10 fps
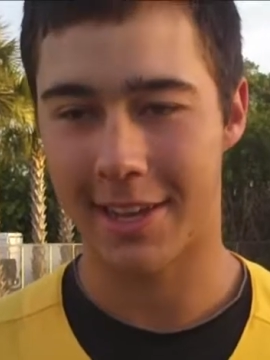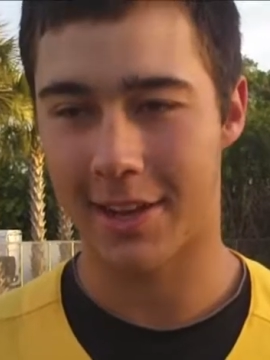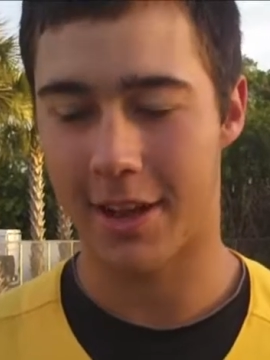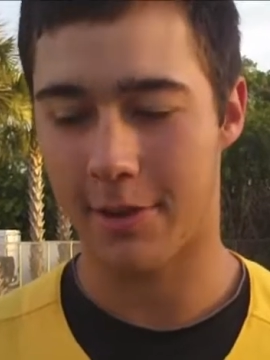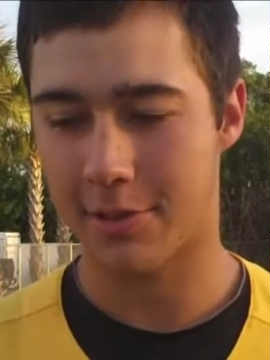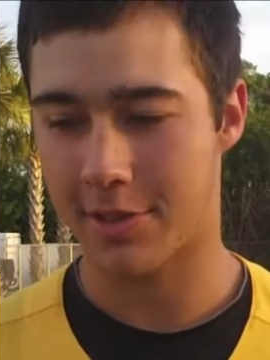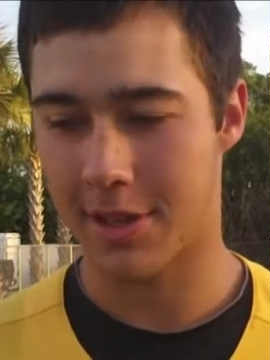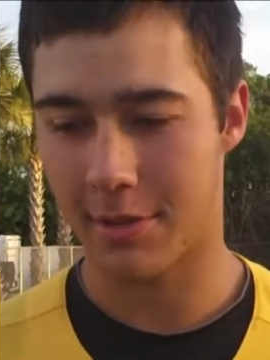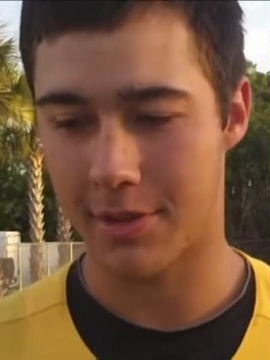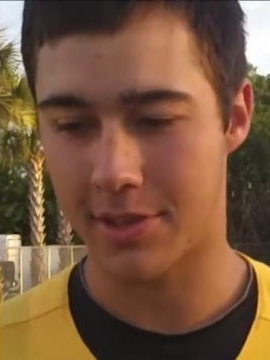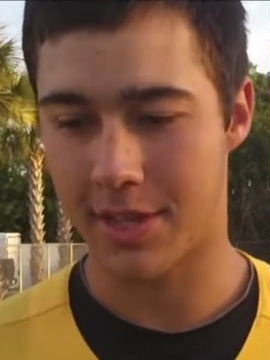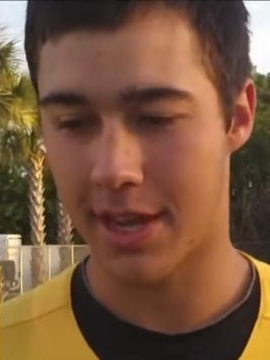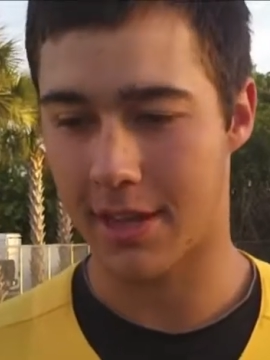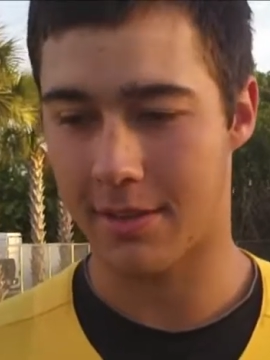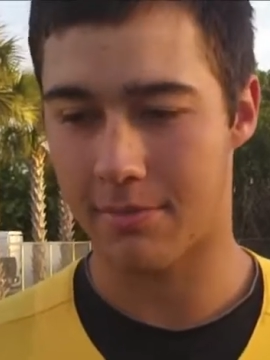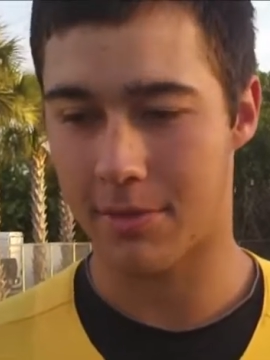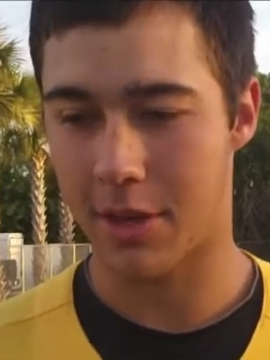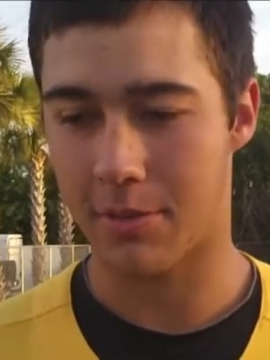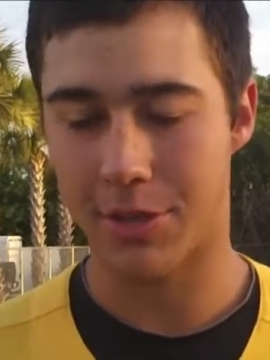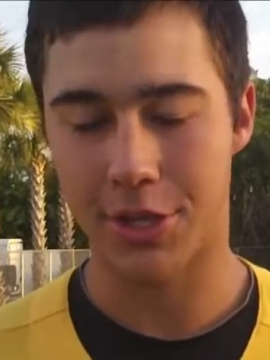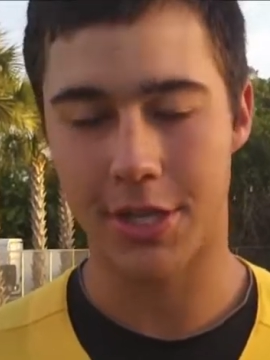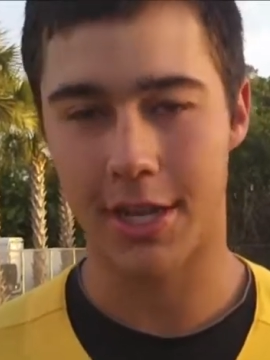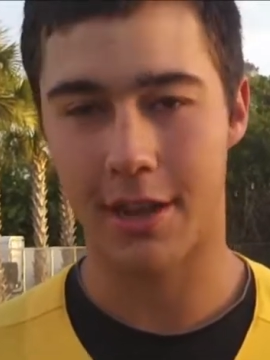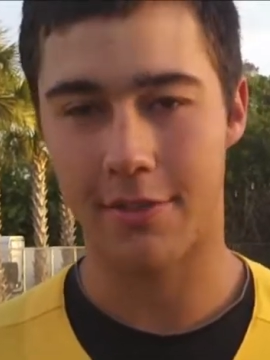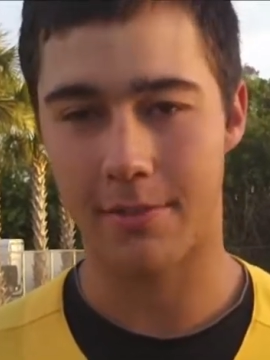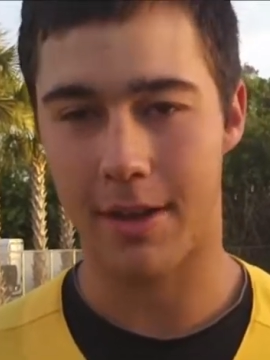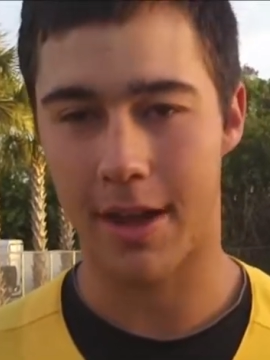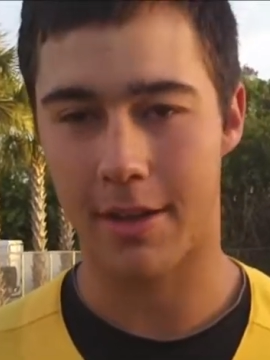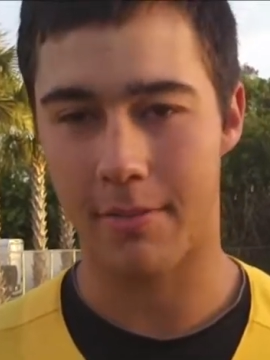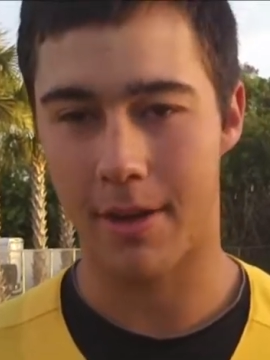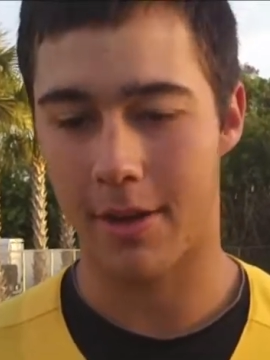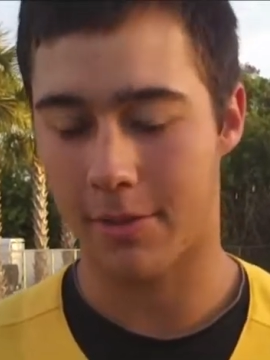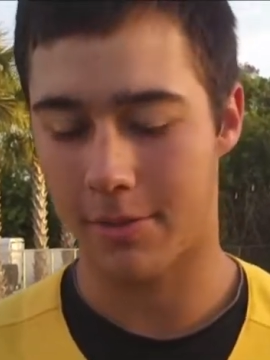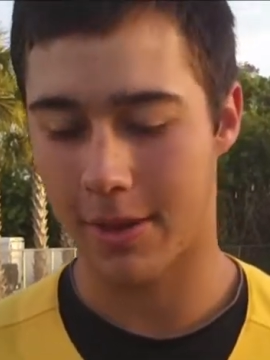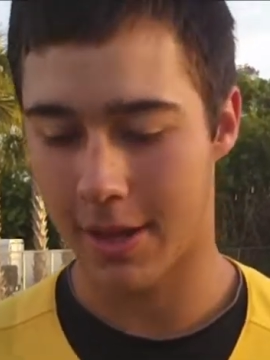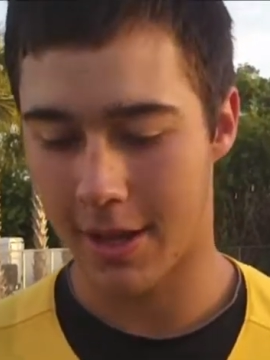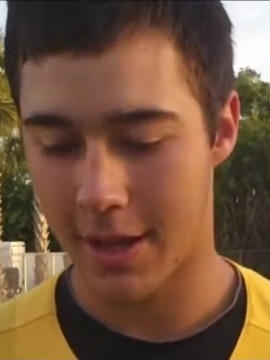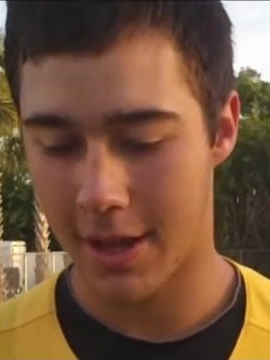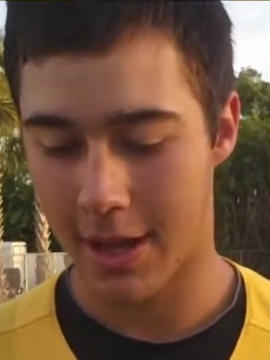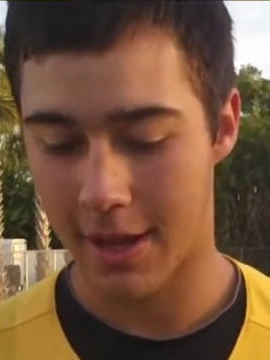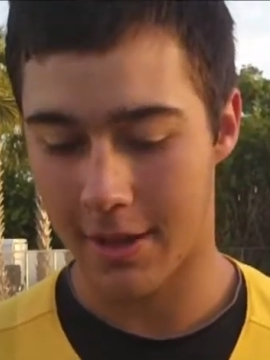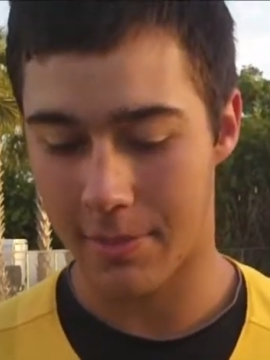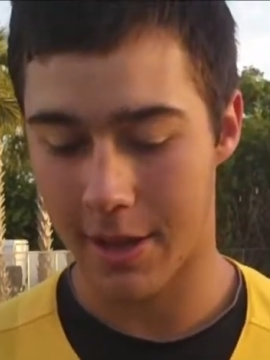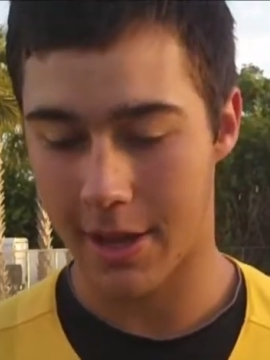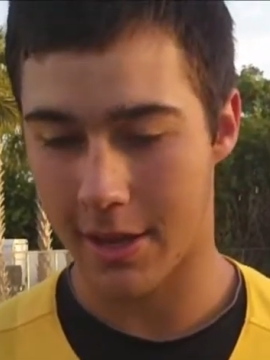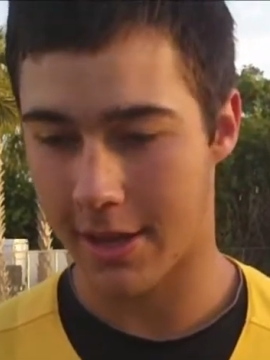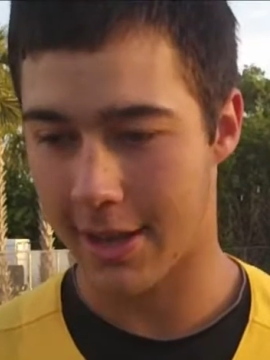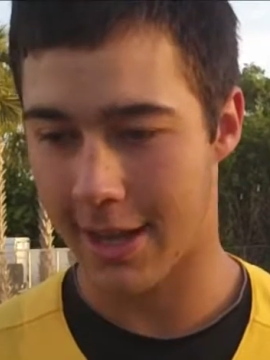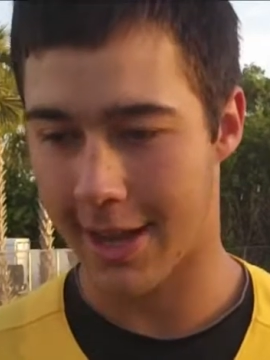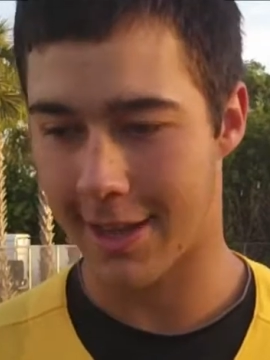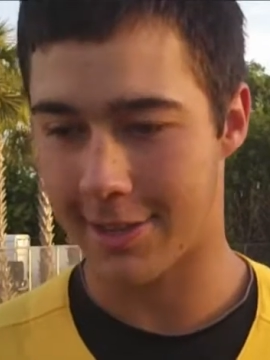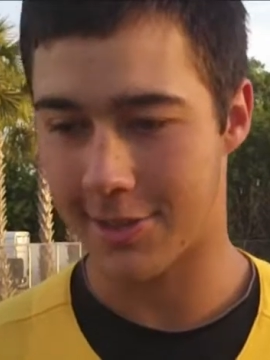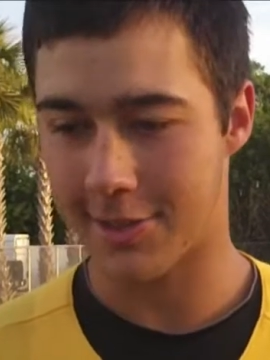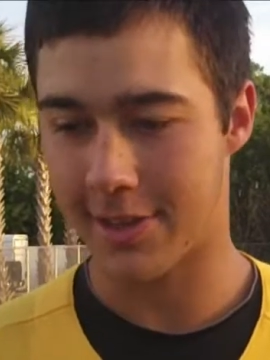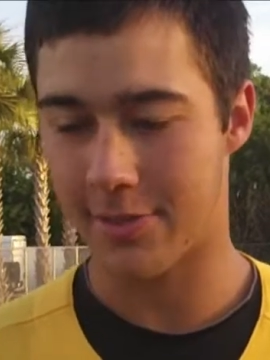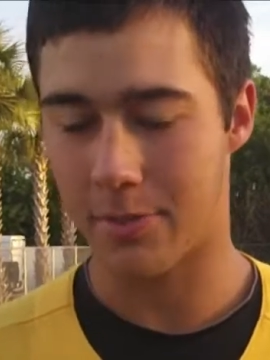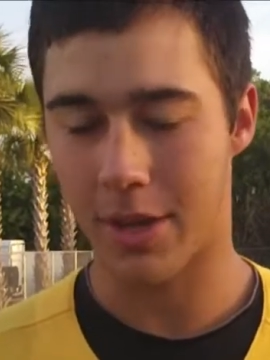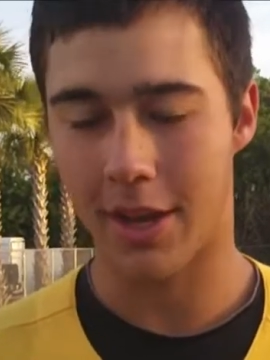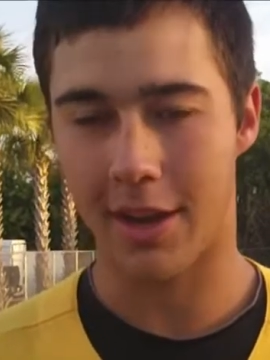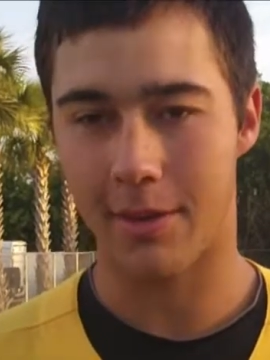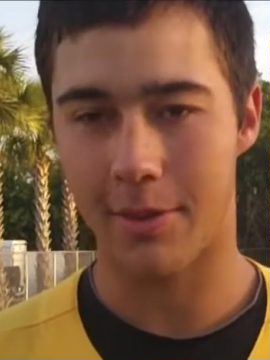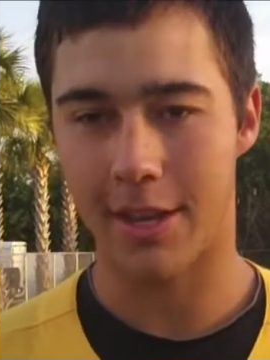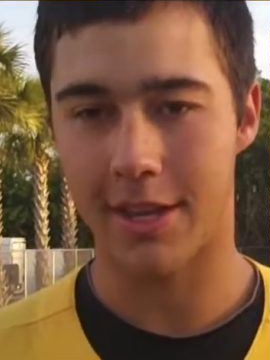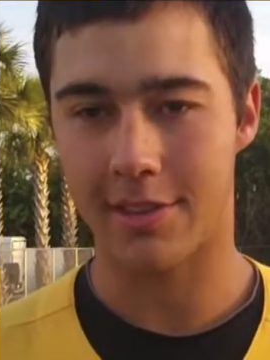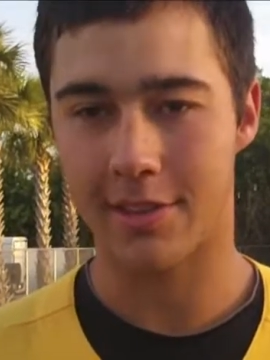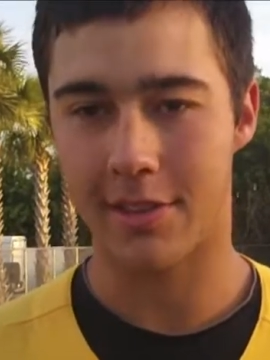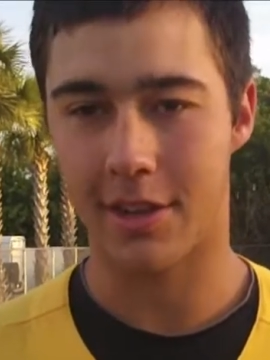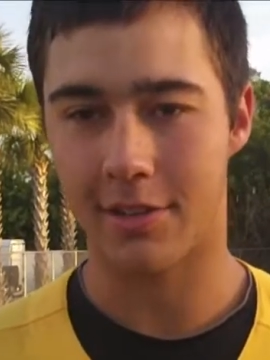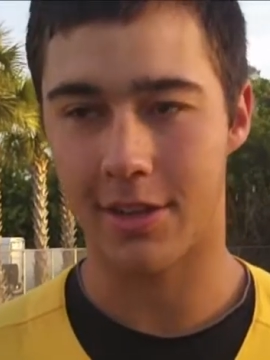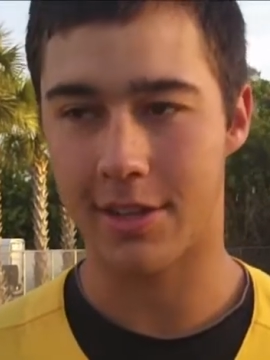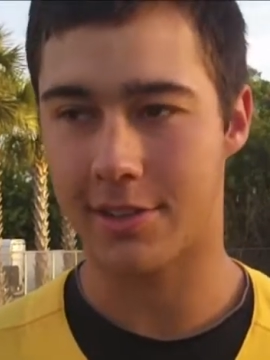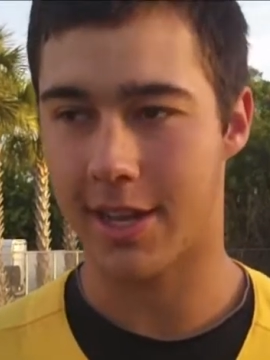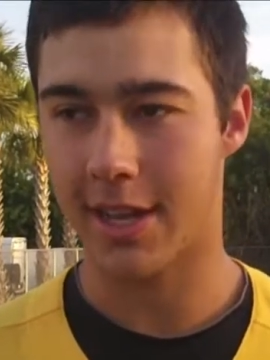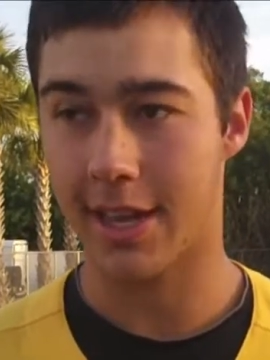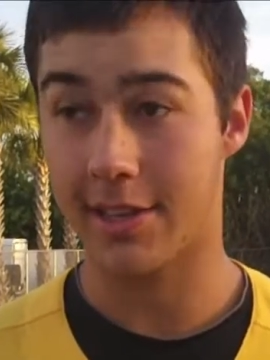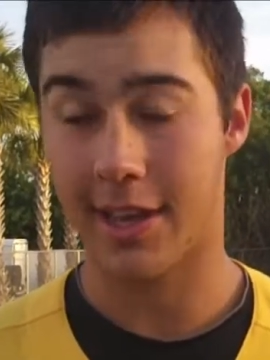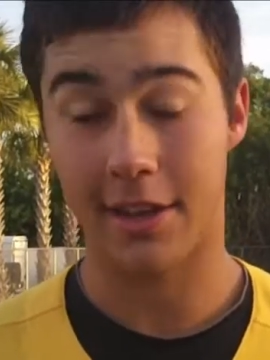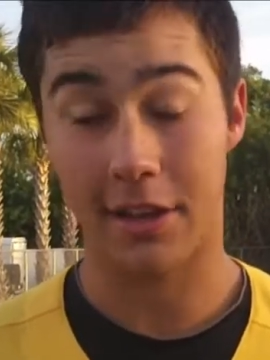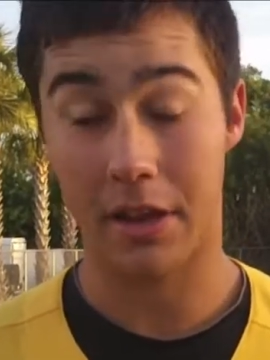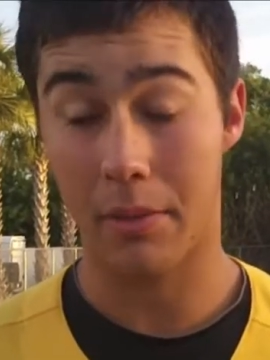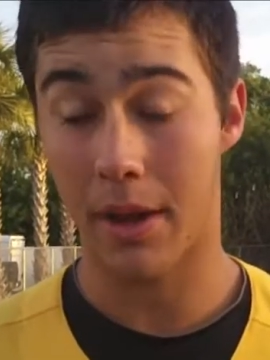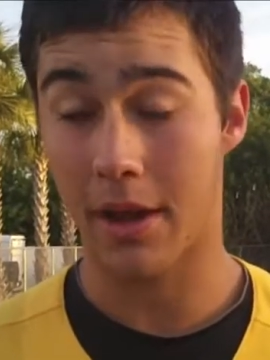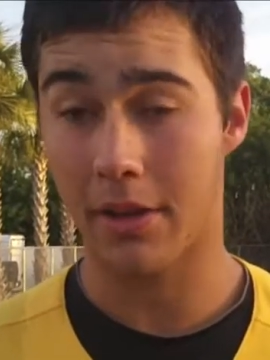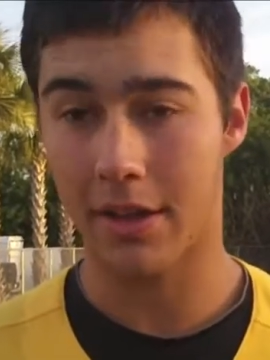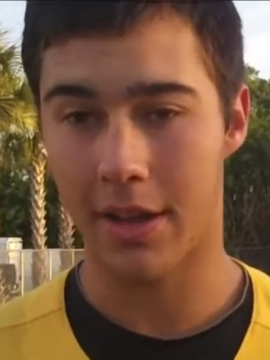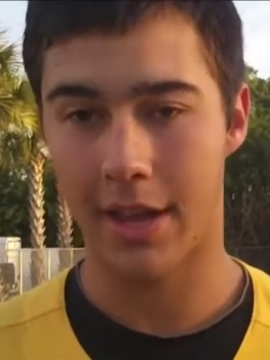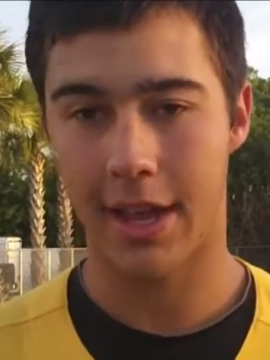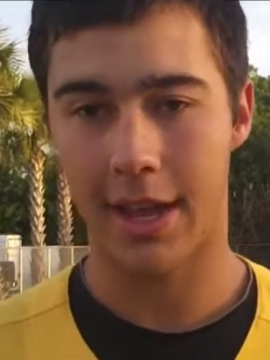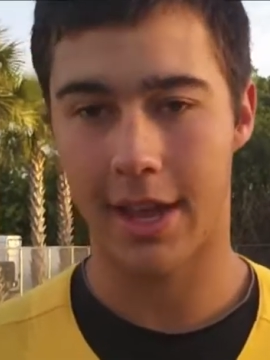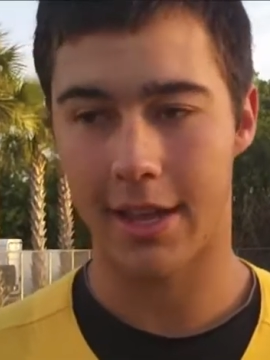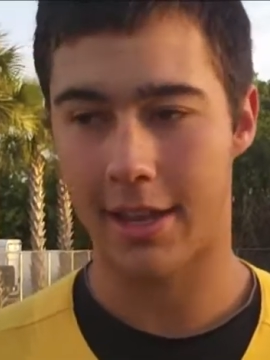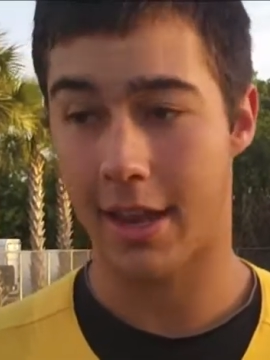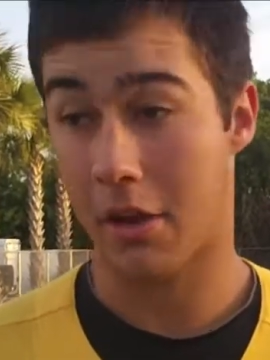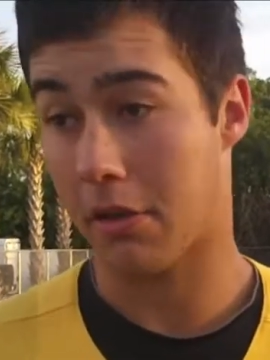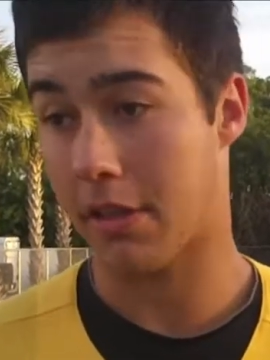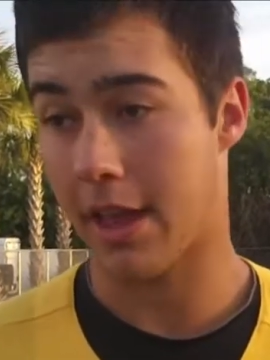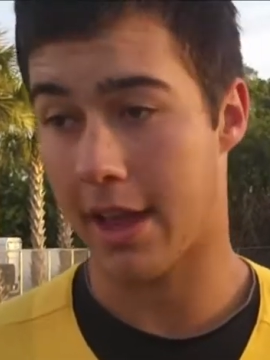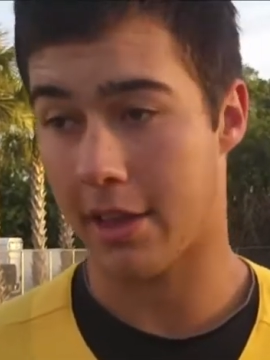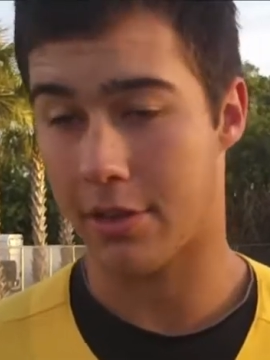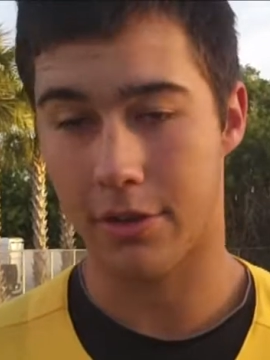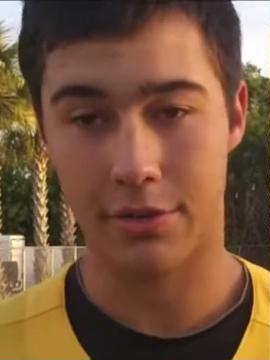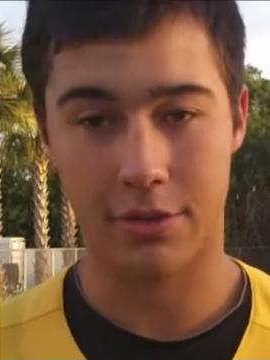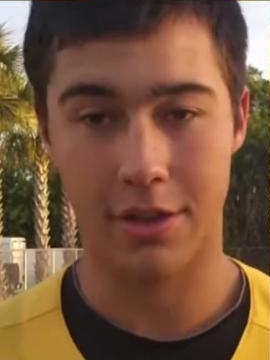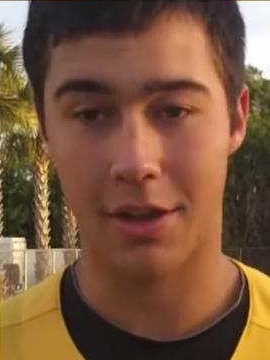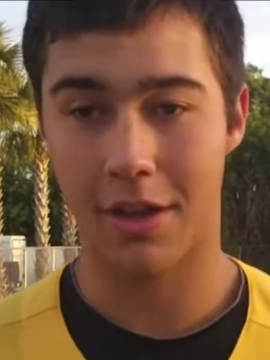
You know, I was I was not you know mature enough in my in my own uh, opinion uh, just to even be here. But he's you know he's take he's handling it well, and not only that, he throws.